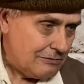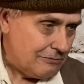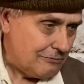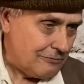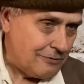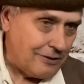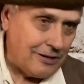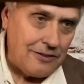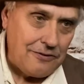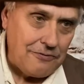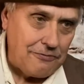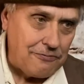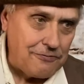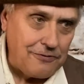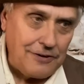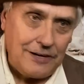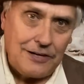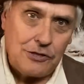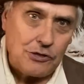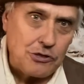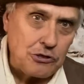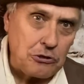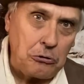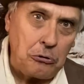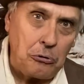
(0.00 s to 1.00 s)
where the
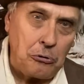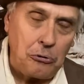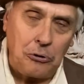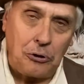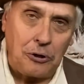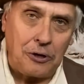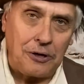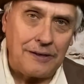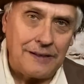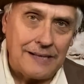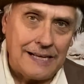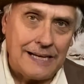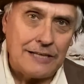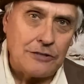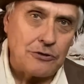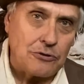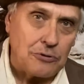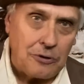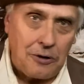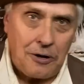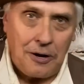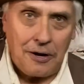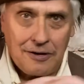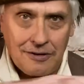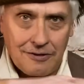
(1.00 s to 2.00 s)
French look and they
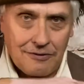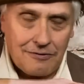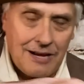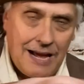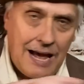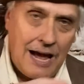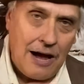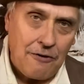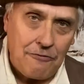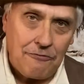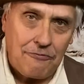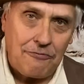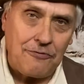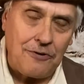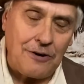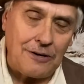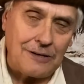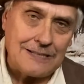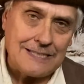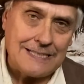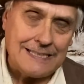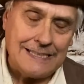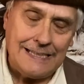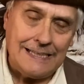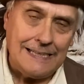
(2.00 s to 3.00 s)
try and
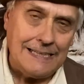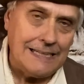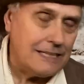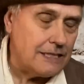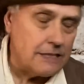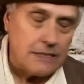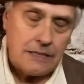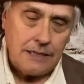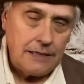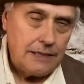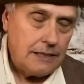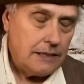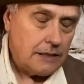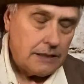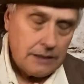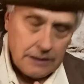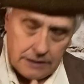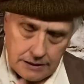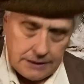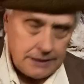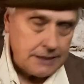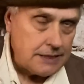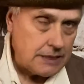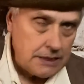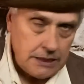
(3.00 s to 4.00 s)
outfox the English,
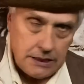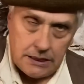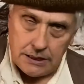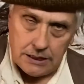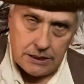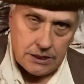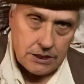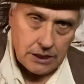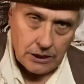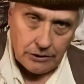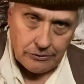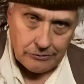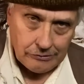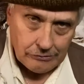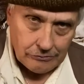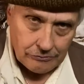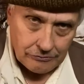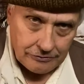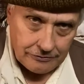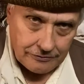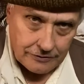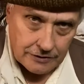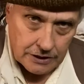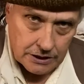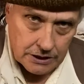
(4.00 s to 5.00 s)
this is the total
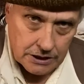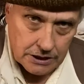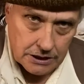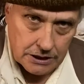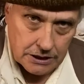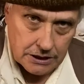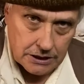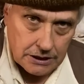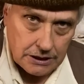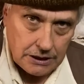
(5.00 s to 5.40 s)
reverse.